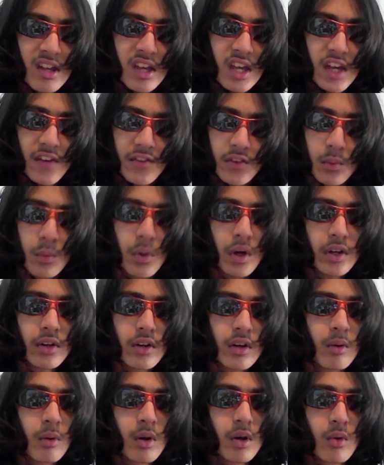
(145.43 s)
If you're
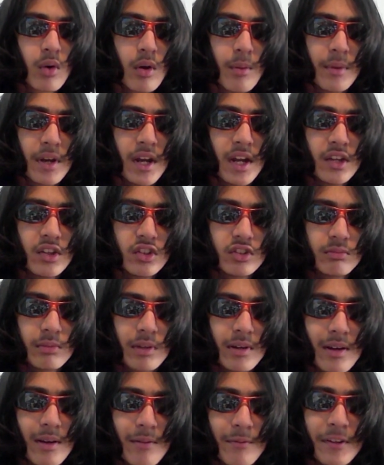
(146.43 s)
wondering what equipment I use to
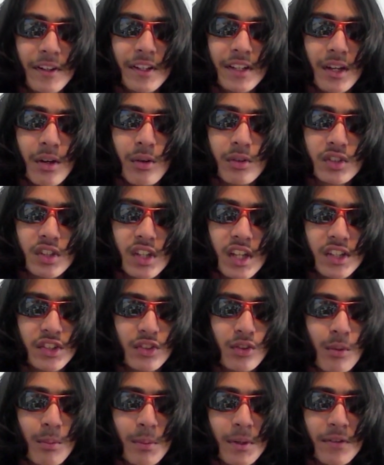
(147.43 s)
make my videos, let's
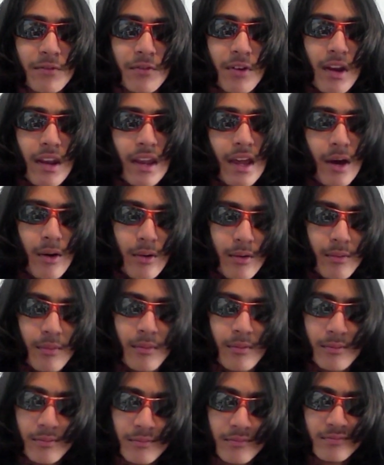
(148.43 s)
do a brief rundown.
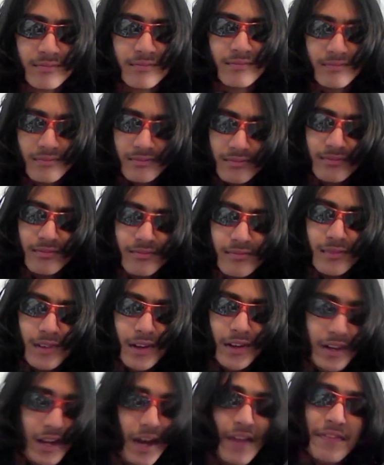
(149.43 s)

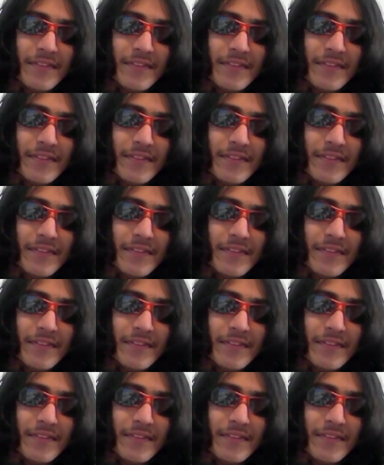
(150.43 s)
Not